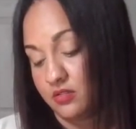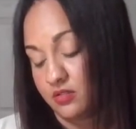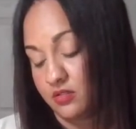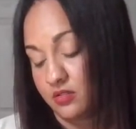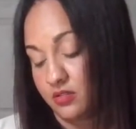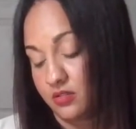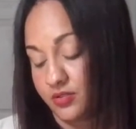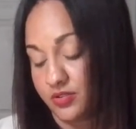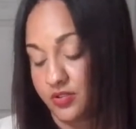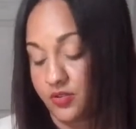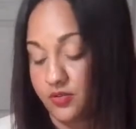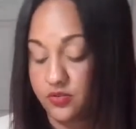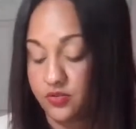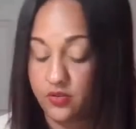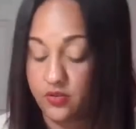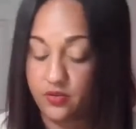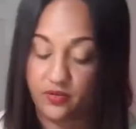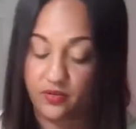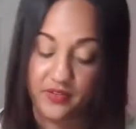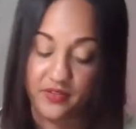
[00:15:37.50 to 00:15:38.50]
There is no
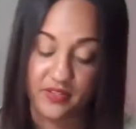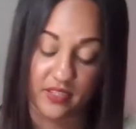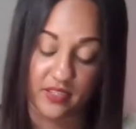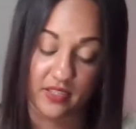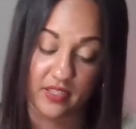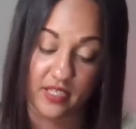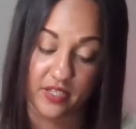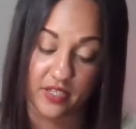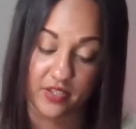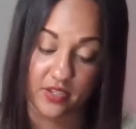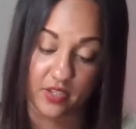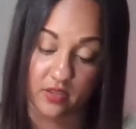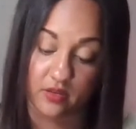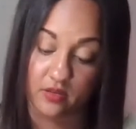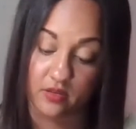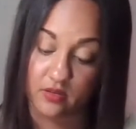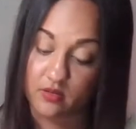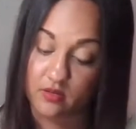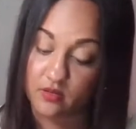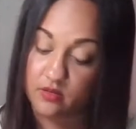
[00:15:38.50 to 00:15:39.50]
truth in this
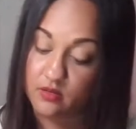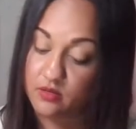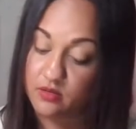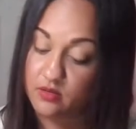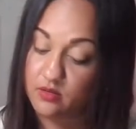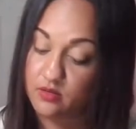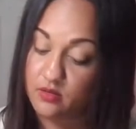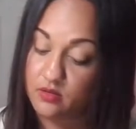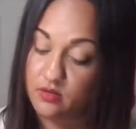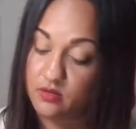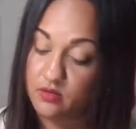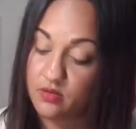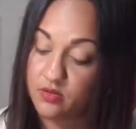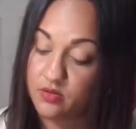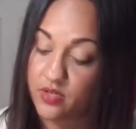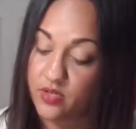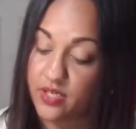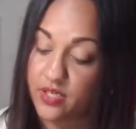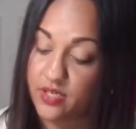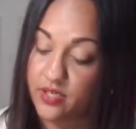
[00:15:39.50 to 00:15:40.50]
connection.
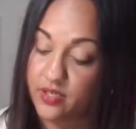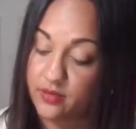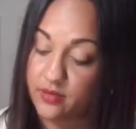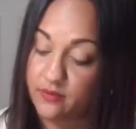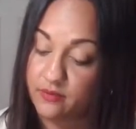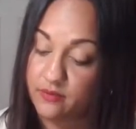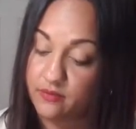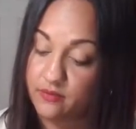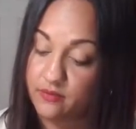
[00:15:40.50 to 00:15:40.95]
Straight up.